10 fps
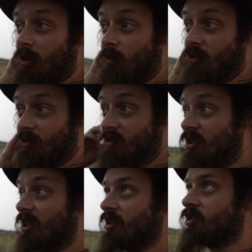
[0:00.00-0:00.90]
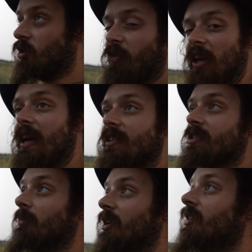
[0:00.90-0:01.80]
It was nearly
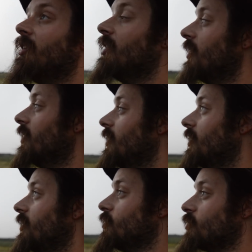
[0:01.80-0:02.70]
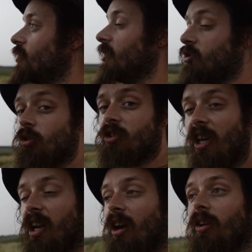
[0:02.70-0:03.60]
suffocating me, just to
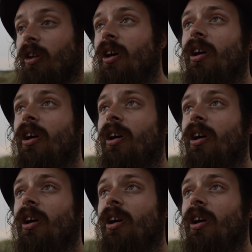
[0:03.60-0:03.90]
get it on.